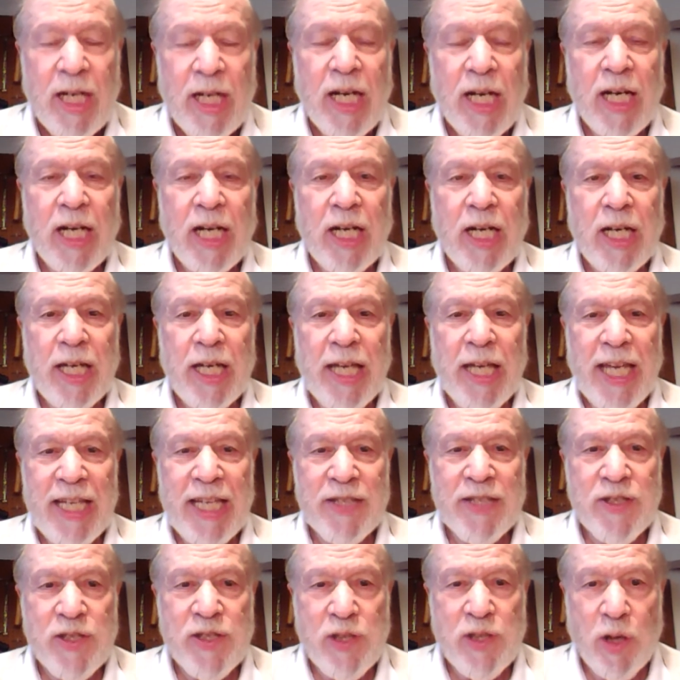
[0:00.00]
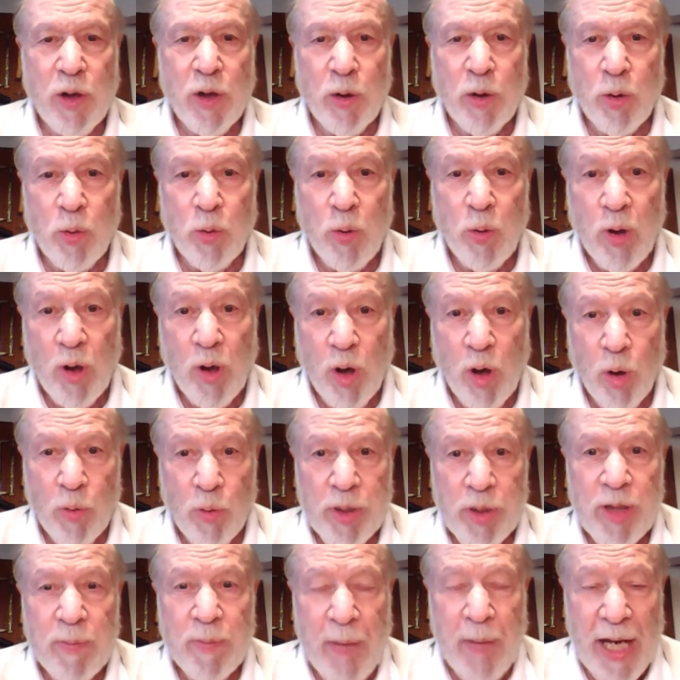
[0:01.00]
Uh, and so
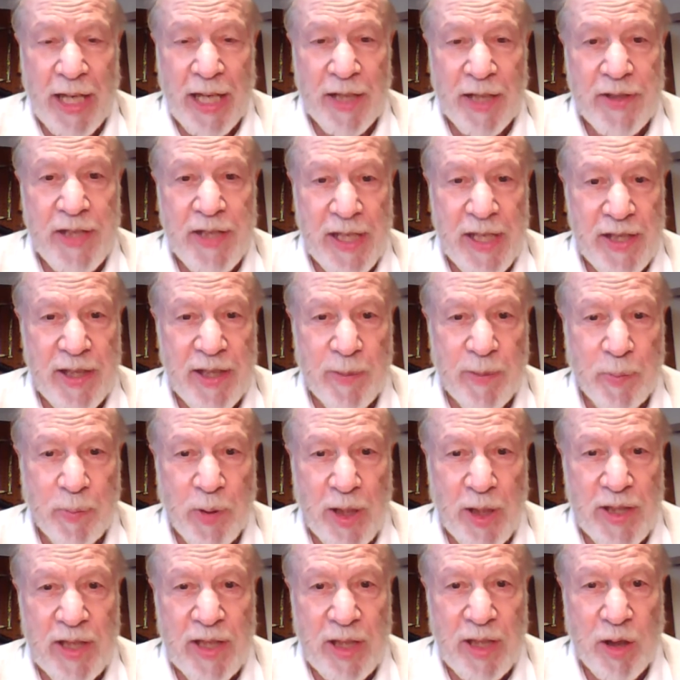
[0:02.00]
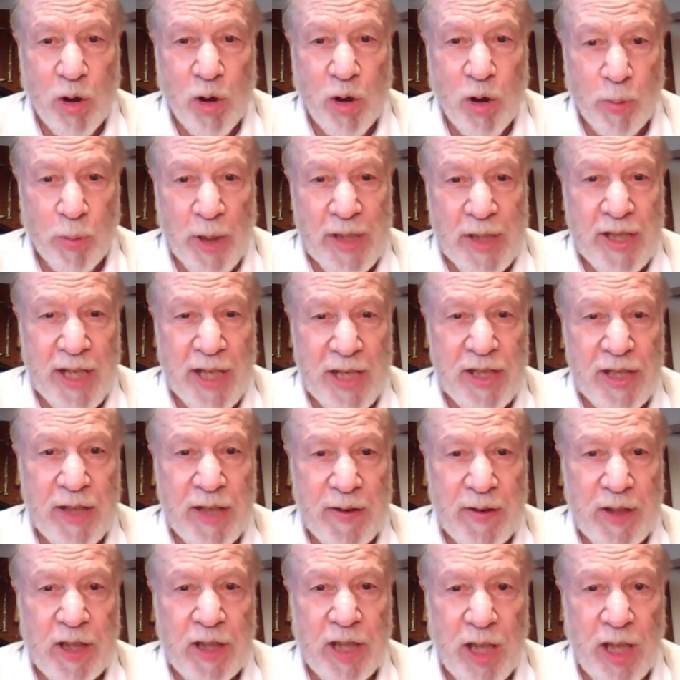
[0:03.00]
Owen and Miles, as the co-presidents
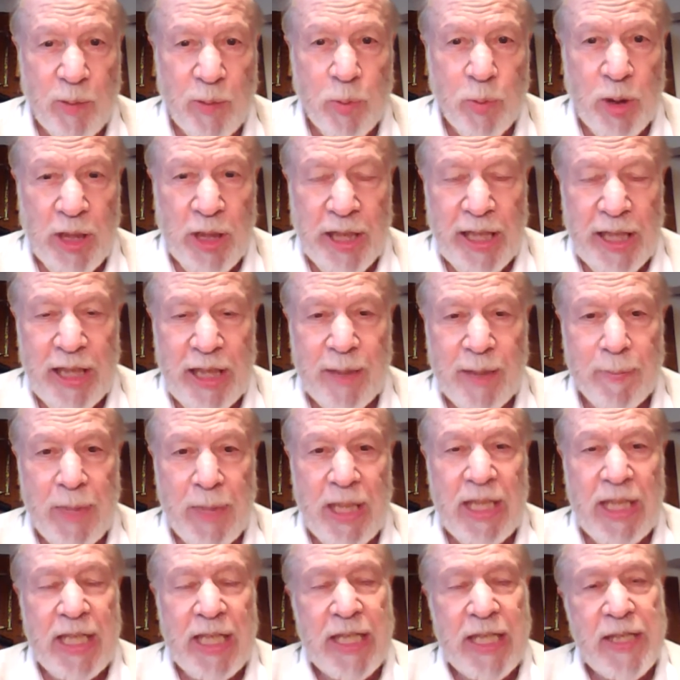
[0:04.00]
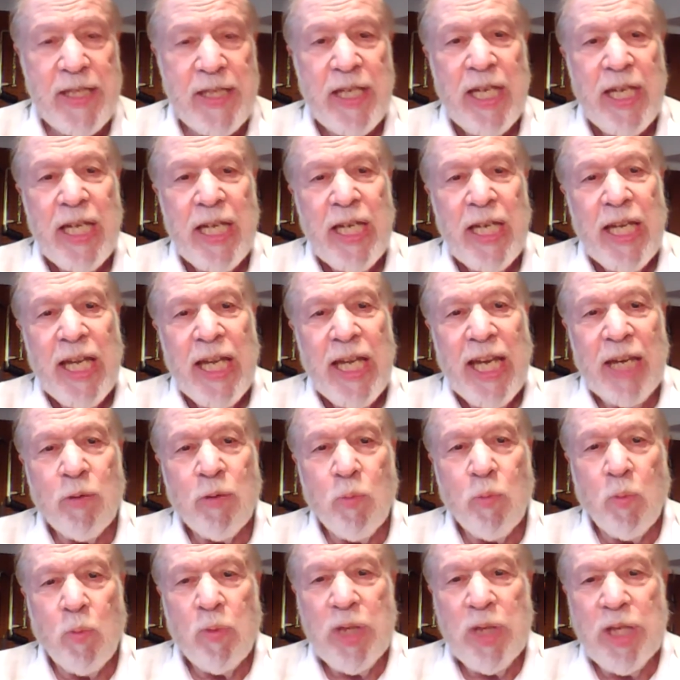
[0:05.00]
of the club, would lead the meetings.
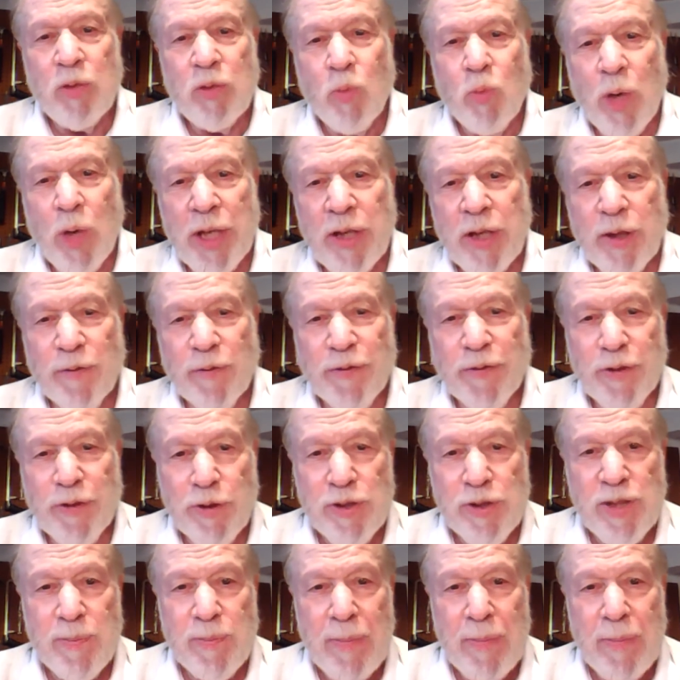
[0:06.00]
And in one of the first